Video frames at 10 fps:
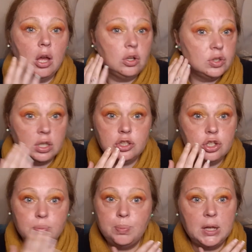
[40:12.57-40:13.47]
because I'd
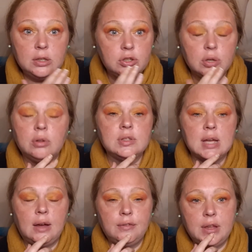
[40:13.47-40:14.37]
just bitten chunks
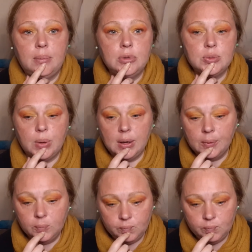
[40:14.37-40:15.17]
out of them as well.